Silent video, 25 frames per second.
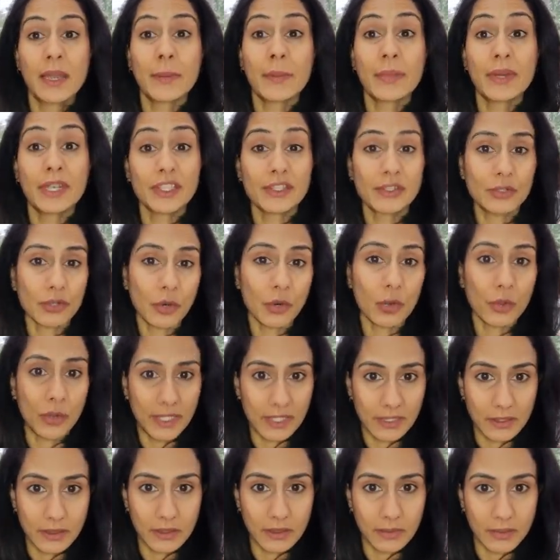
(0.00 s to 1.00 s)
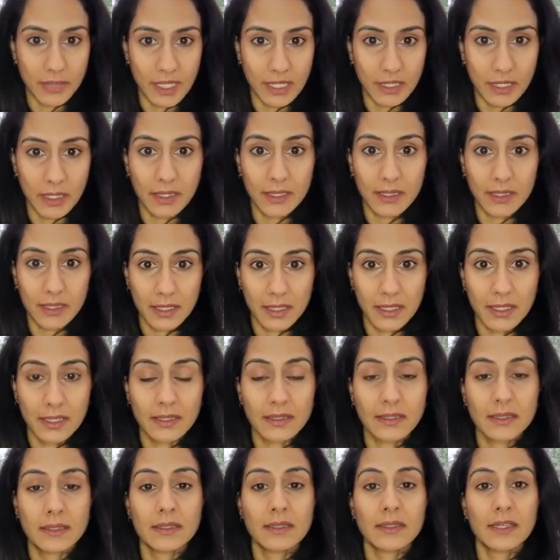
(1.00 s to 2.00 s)
But it's not always going to be like
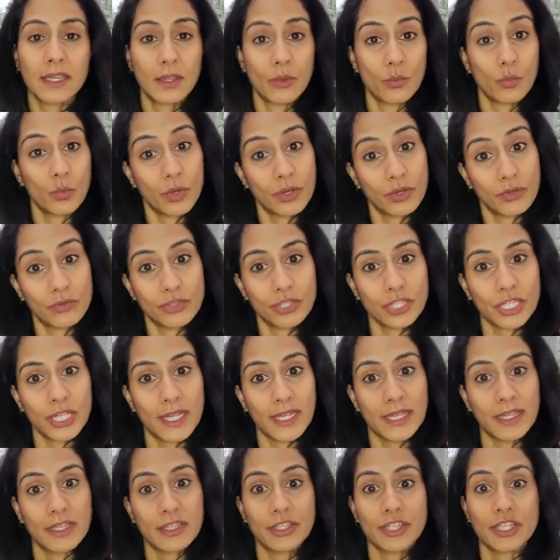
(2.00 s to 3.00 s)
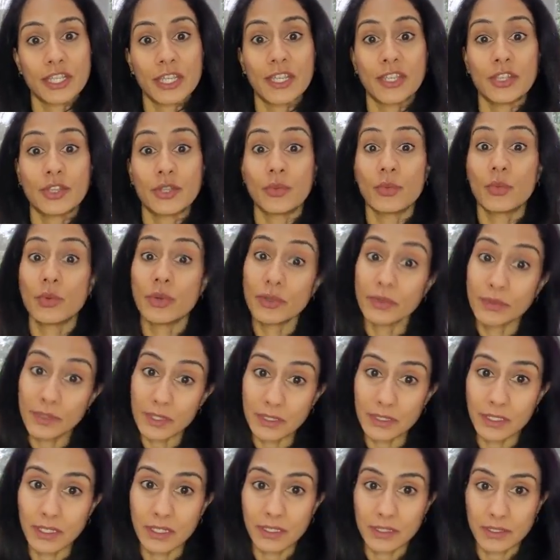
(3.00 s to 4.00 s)
this. It will change and you will
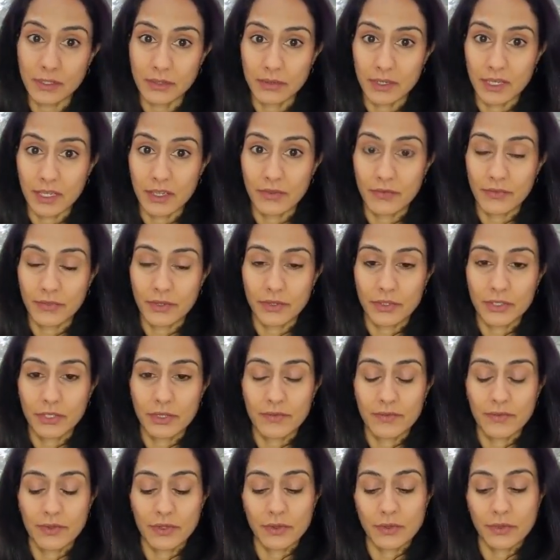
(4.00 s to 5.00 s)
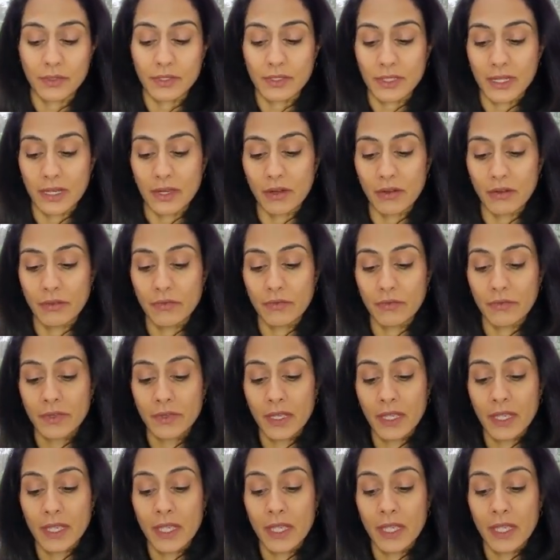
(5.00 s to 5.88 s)
start to create a future for yourself.